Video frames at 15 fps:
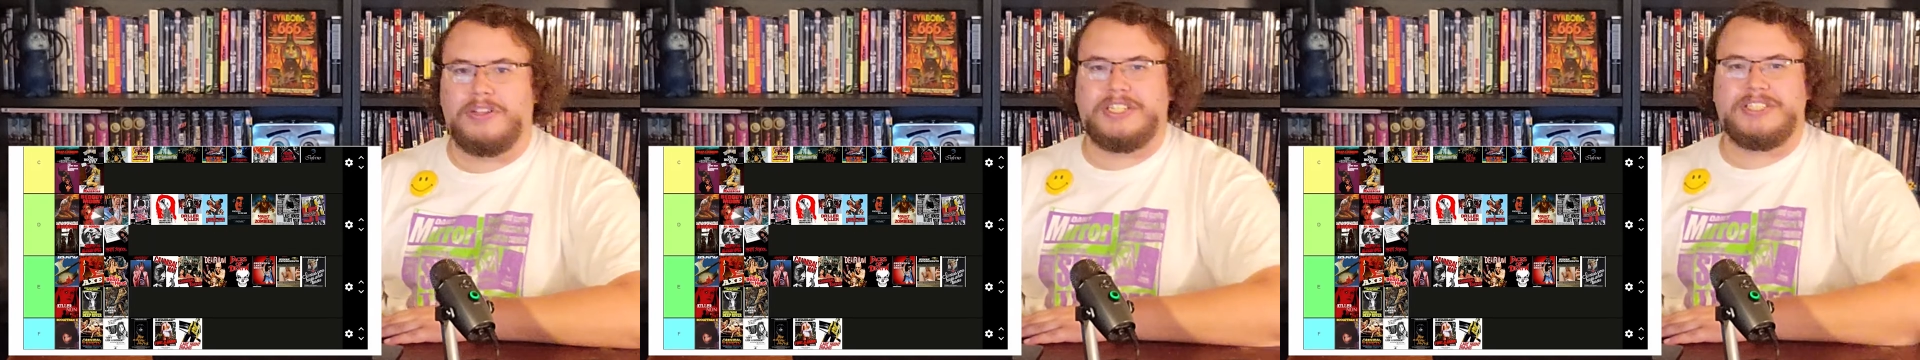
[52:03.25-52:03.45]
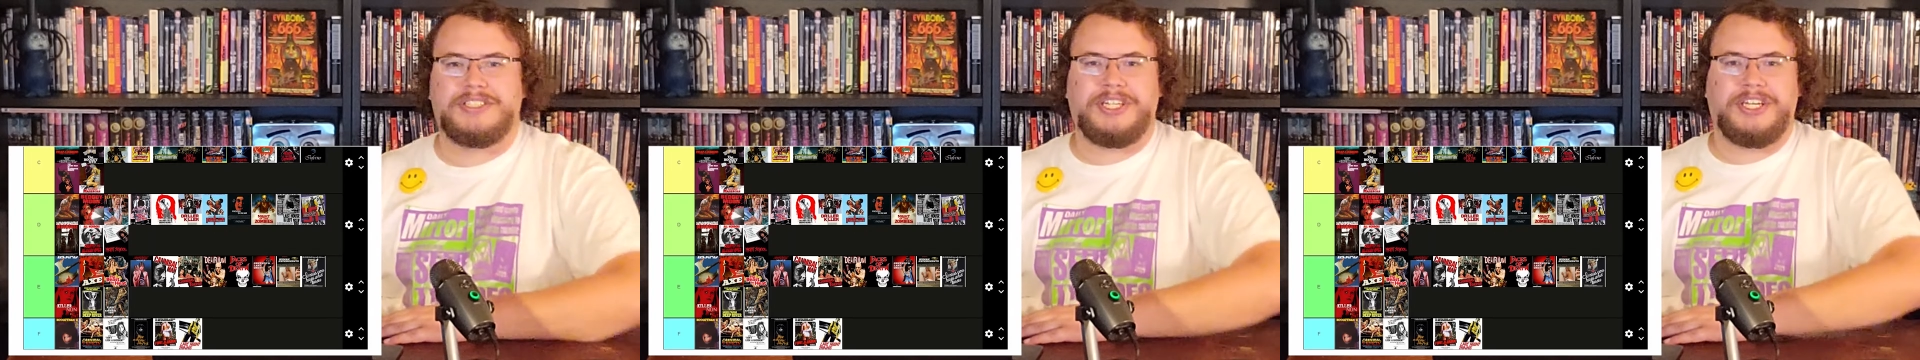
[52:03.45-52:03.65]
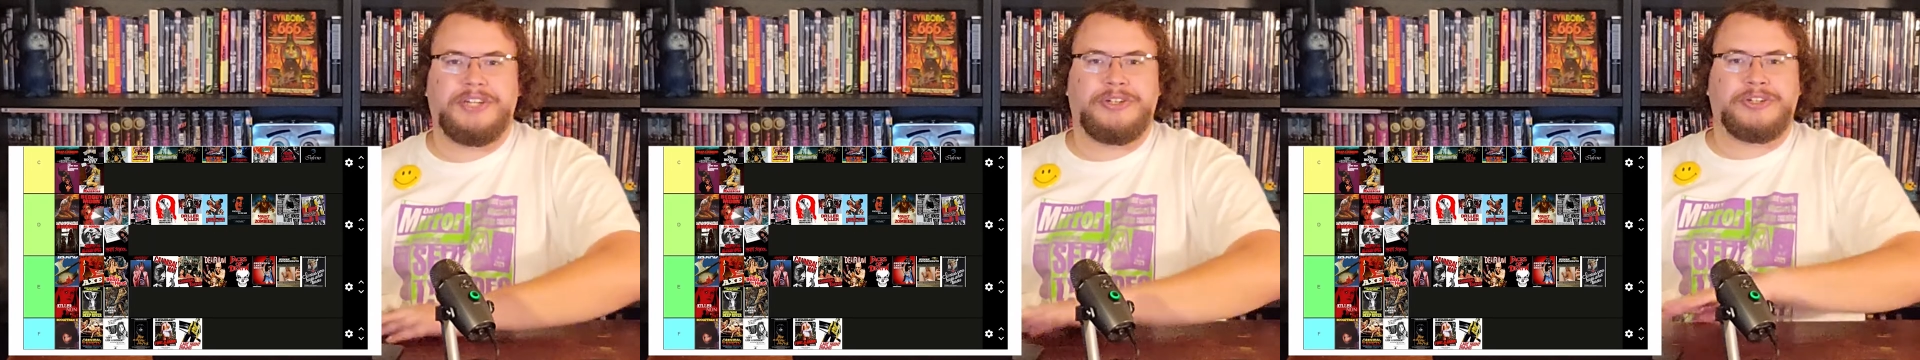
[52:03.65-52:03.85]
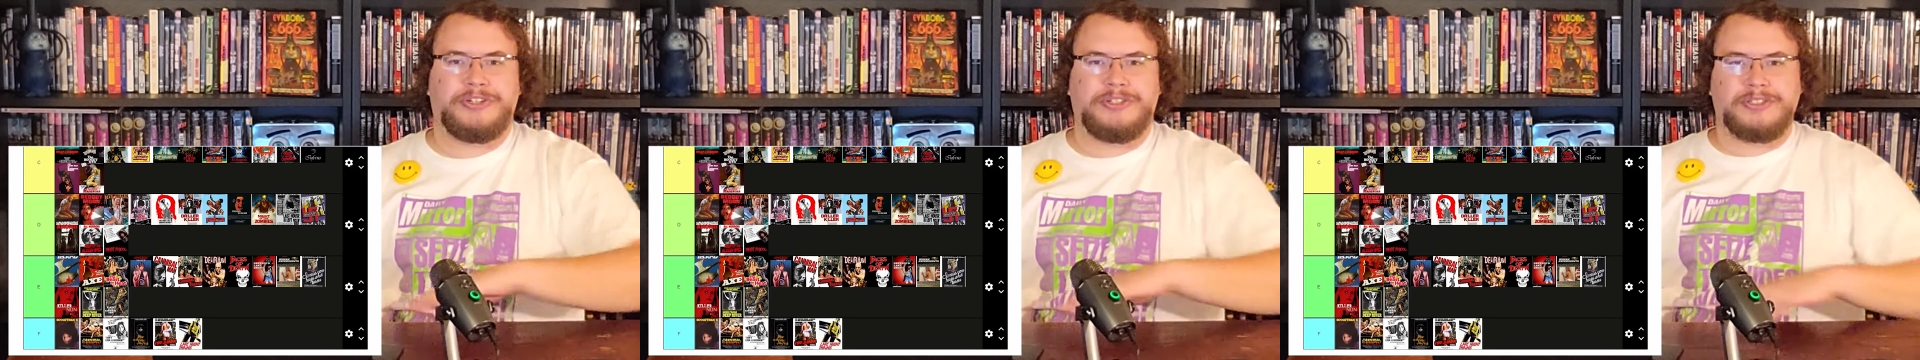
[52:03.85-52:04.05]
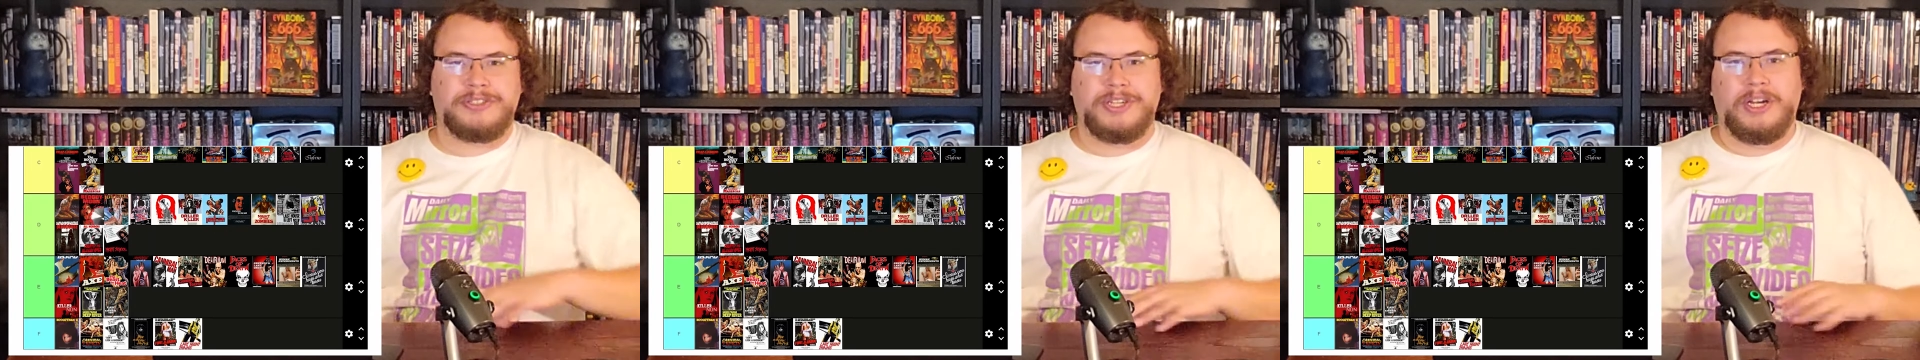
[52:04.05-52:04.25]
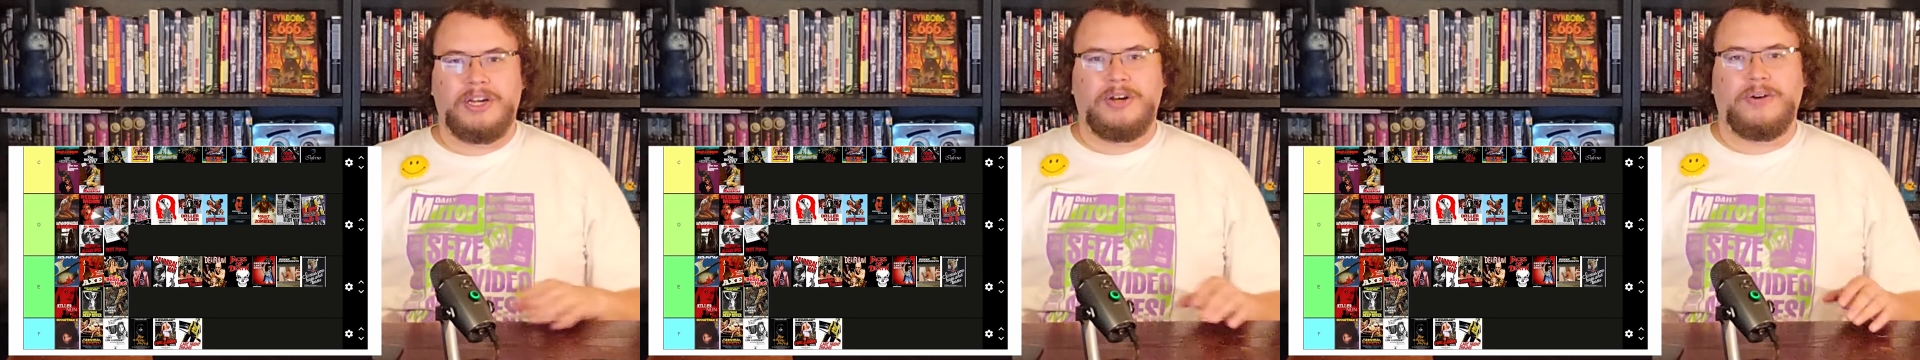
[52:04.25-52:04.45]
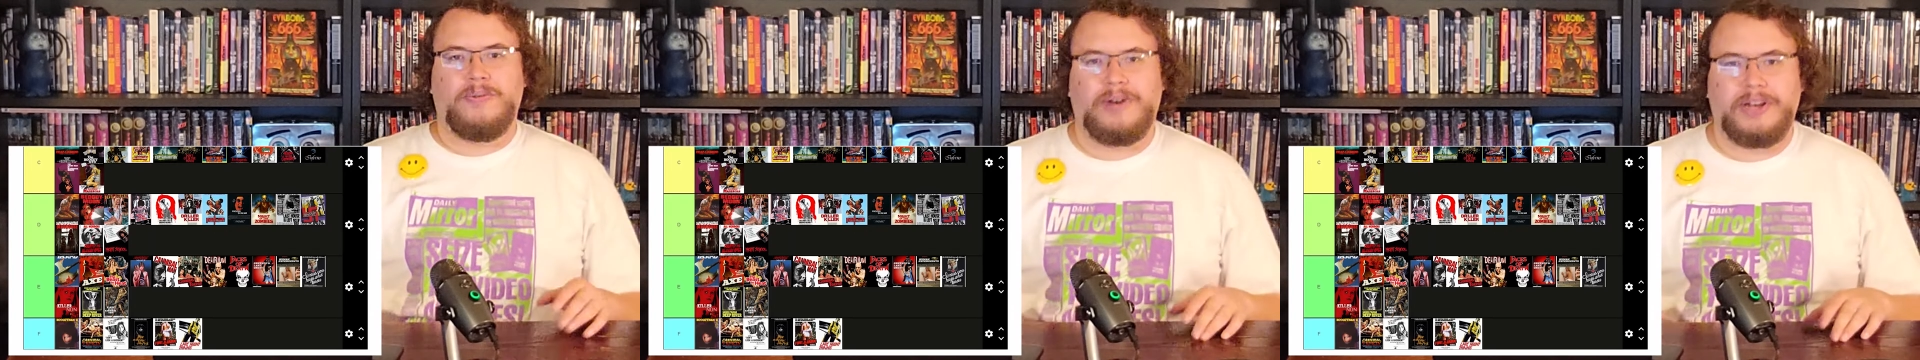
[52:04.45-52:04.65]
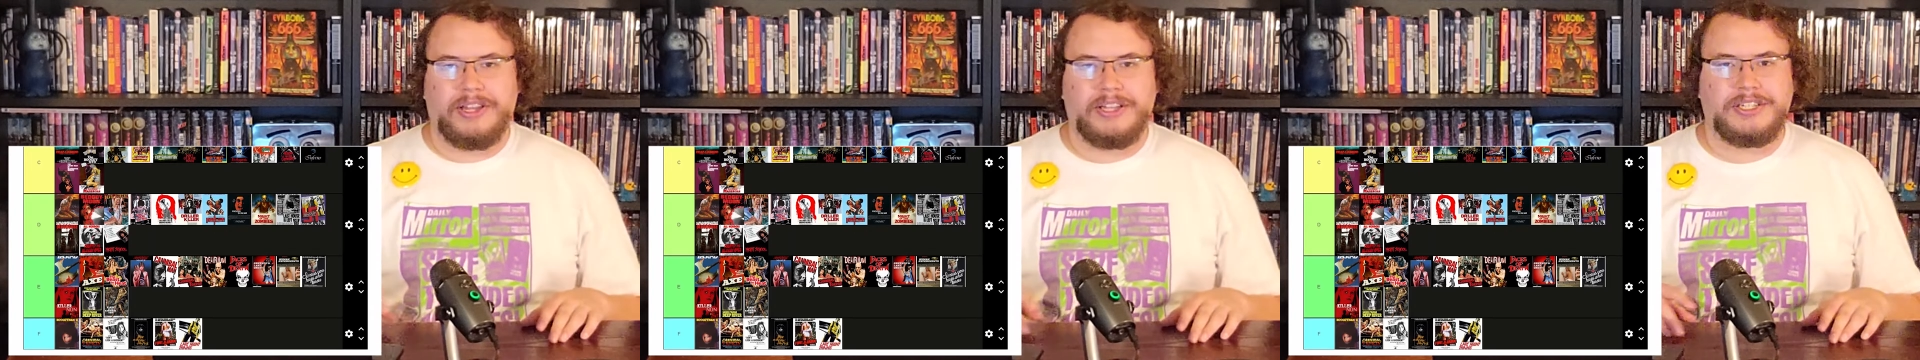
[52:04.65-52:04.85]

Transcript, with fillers: these teachers. One of